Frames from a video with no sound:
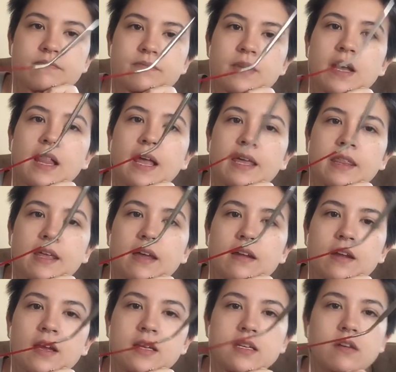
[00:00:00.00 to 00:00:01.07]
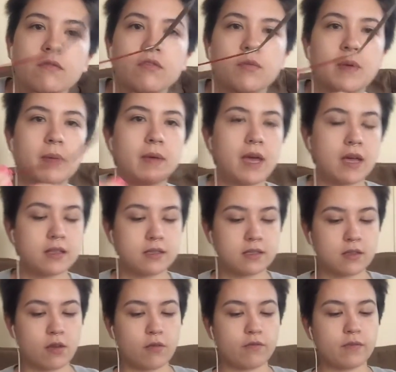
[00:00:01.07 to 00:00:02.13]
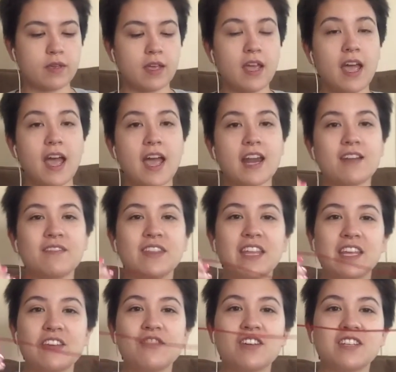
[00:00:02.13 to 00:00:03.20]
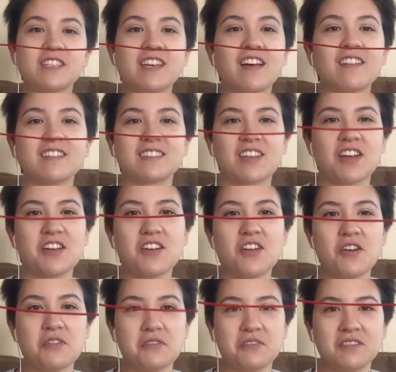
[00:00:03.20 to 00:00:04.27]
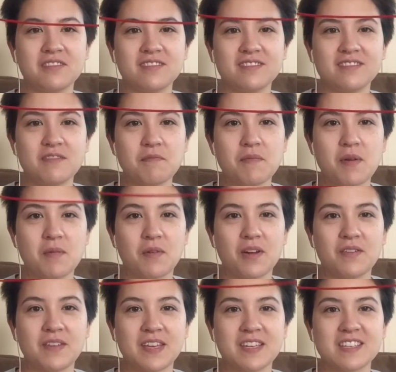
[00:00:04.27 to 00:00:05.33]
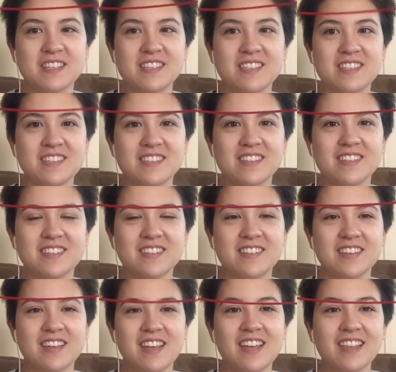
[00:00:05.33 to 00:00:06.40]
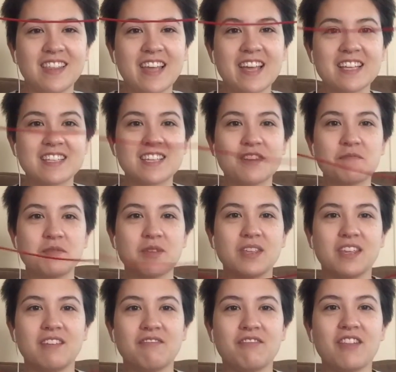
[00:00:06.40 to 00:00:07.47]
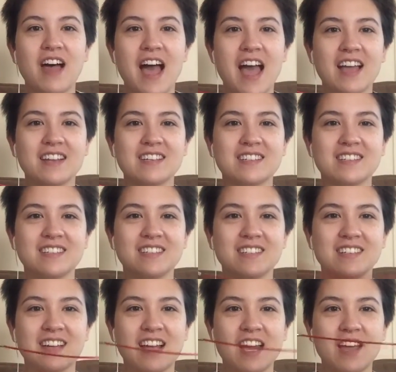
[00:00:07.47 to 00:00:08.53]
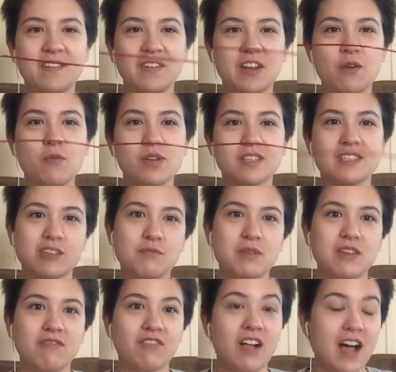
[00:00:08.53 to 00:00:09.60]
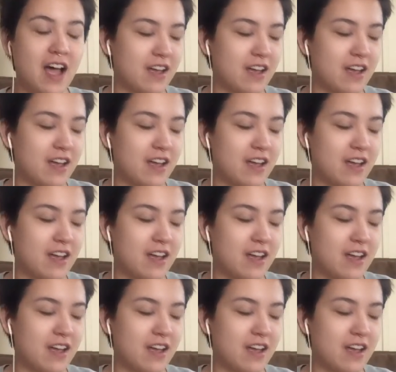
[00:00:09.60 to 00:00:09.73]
I like that idea for baby hats. So, and I mean, like, you can tell it's got no memory because it lays completely flat. I mean, it wants to be flat.